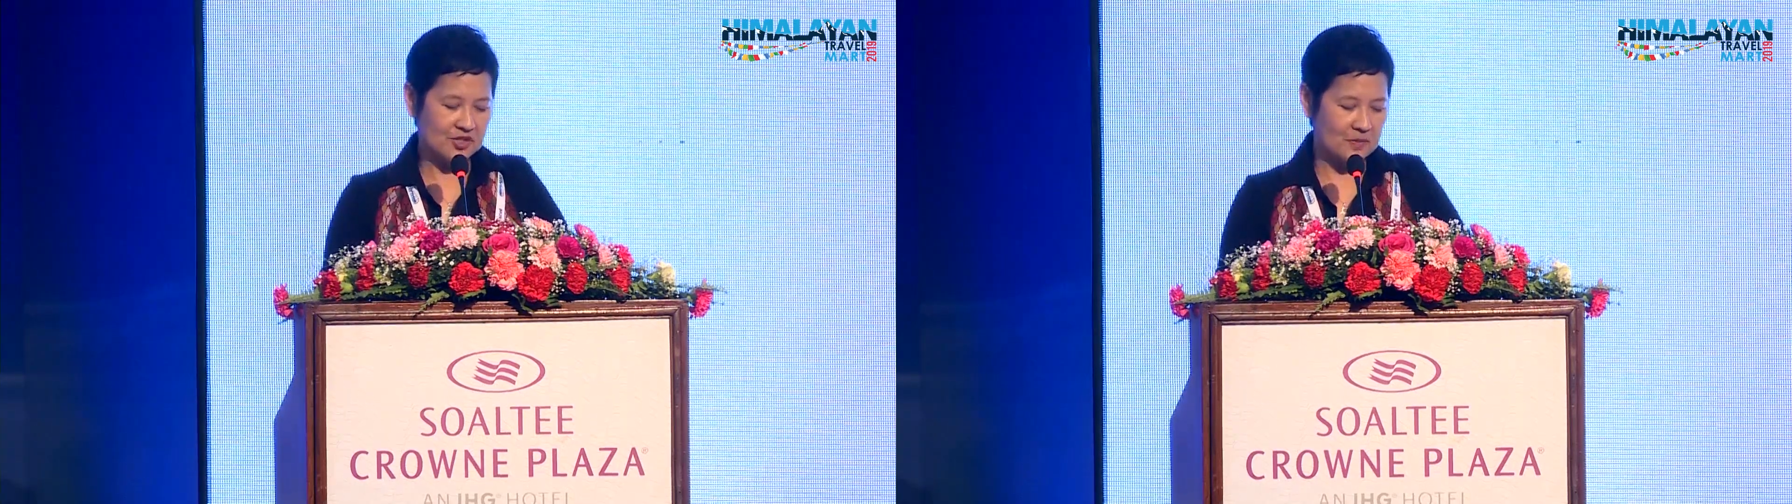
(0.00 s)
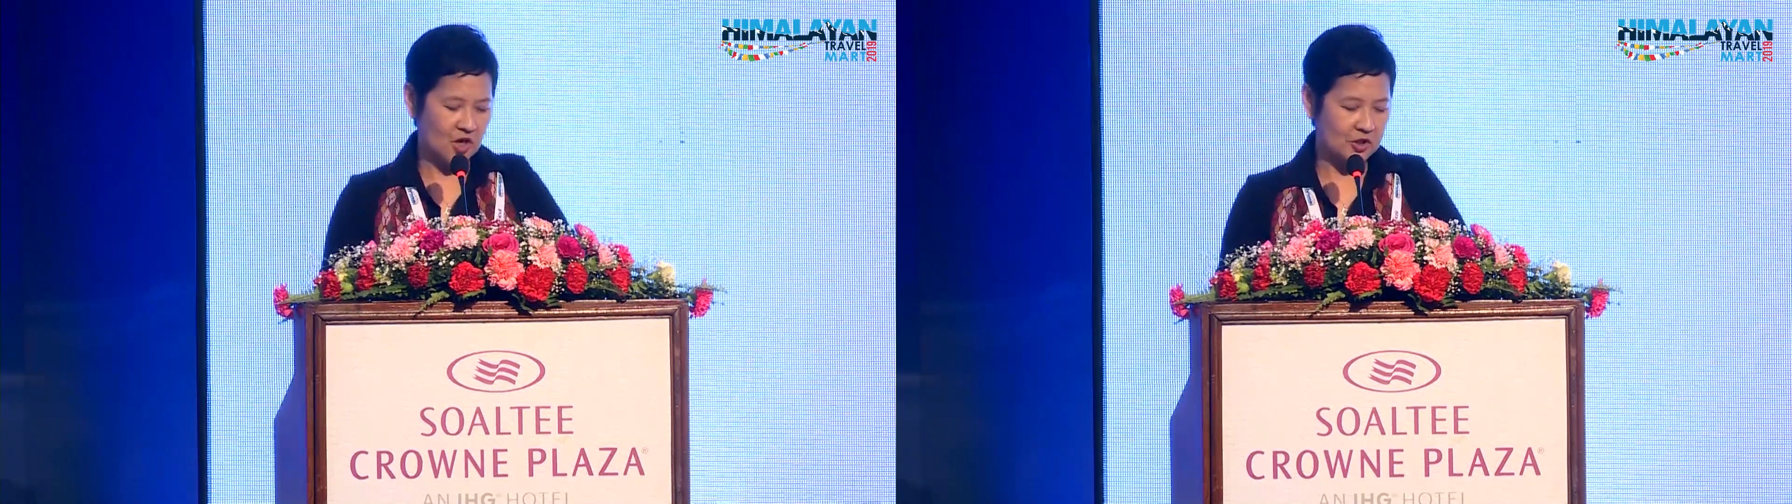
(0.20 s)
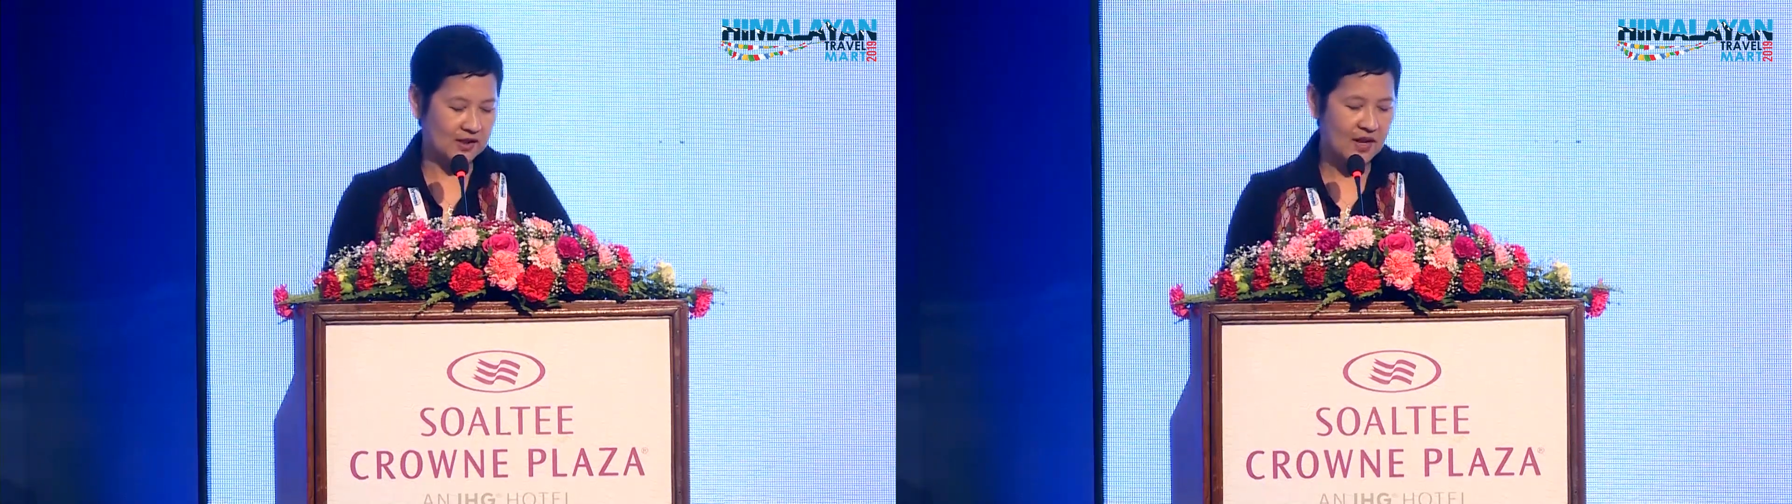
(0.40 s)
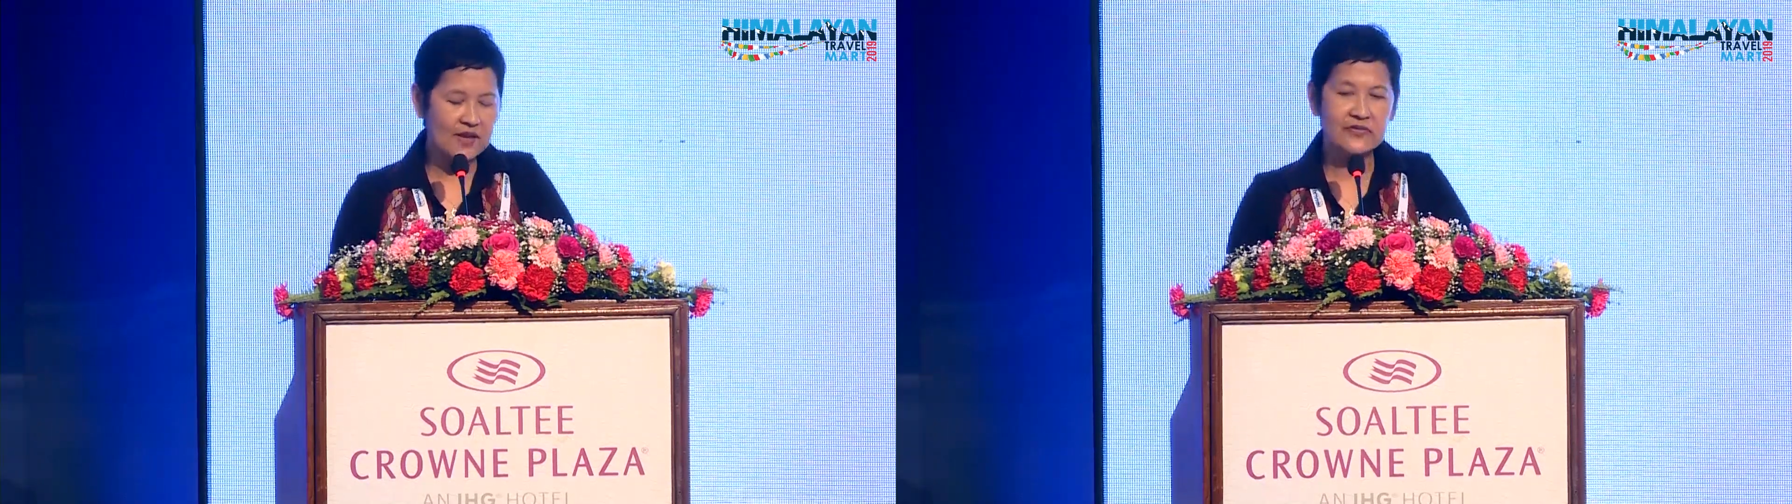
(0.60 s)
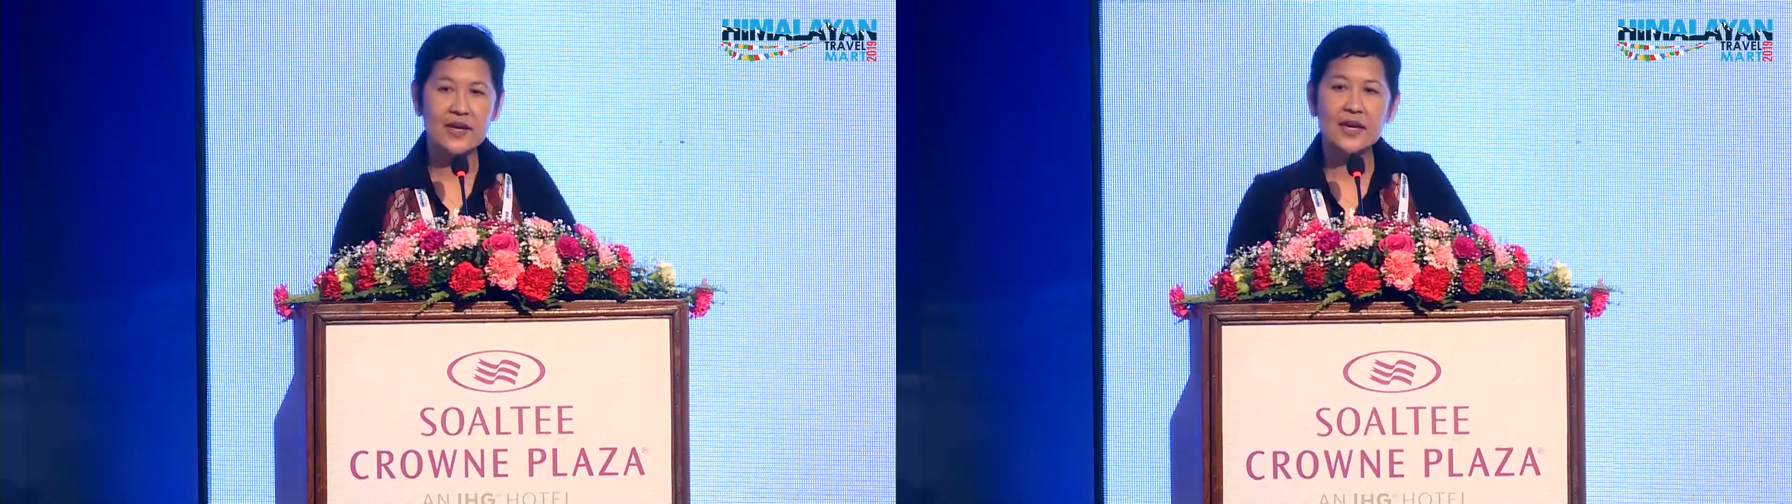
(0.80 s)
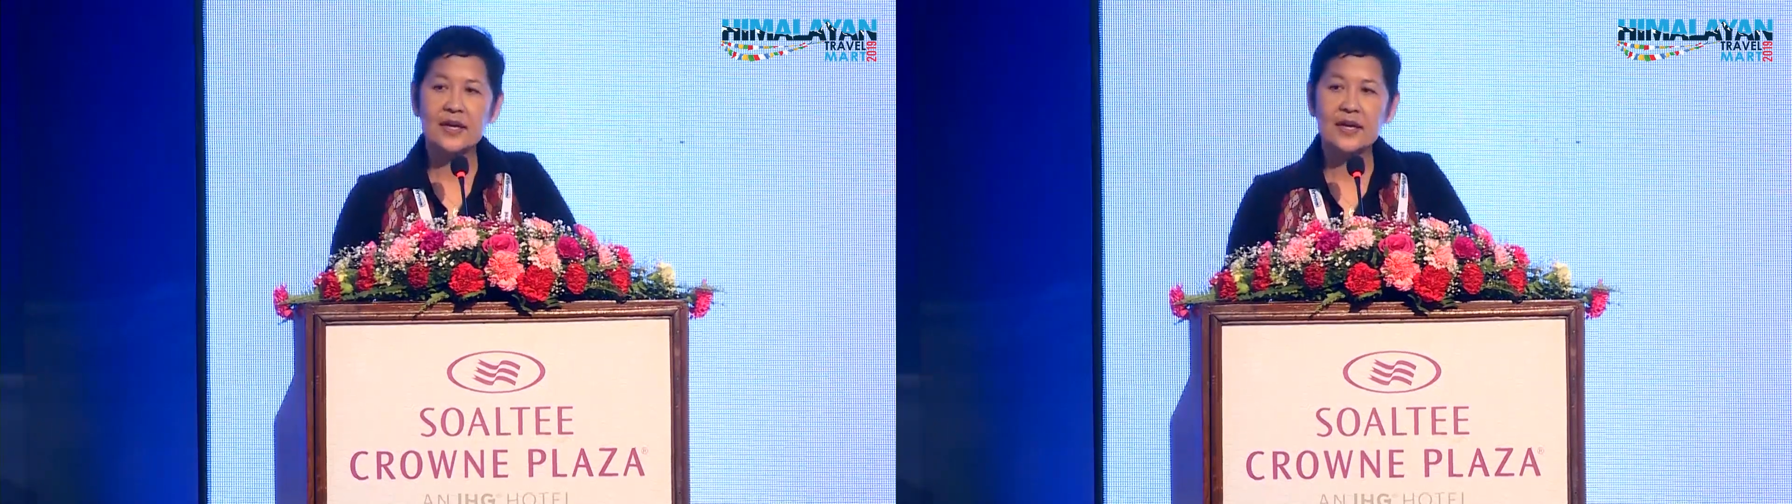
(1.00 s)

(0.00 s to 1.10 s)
in modern life,